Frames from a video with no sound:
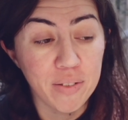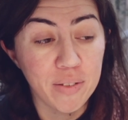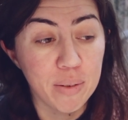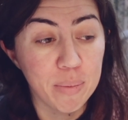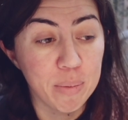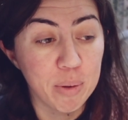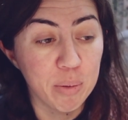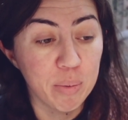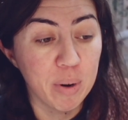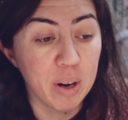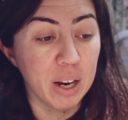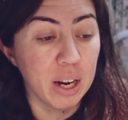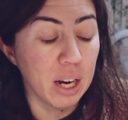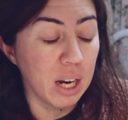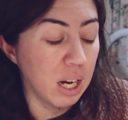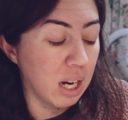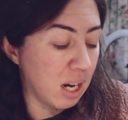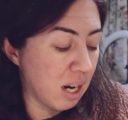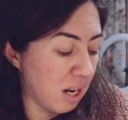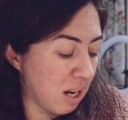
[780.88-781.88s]
from the
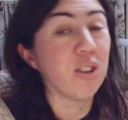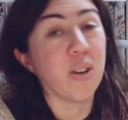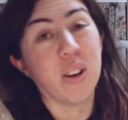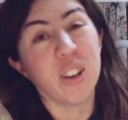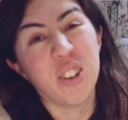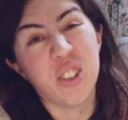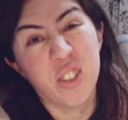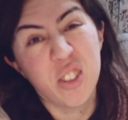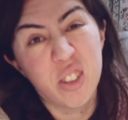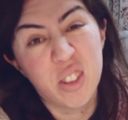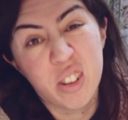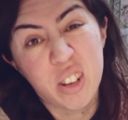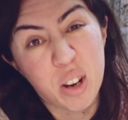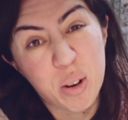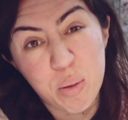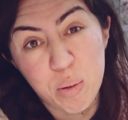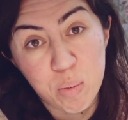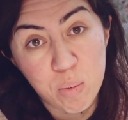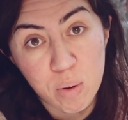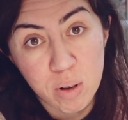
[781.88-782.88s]
rain. So I just
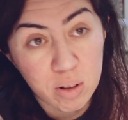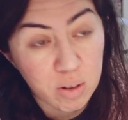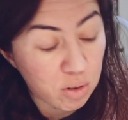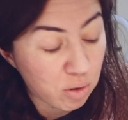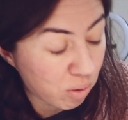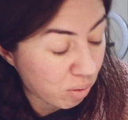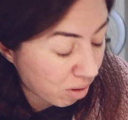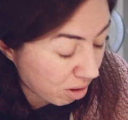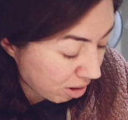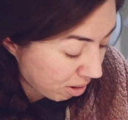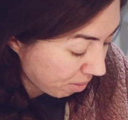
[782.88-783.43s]
stuck with one store.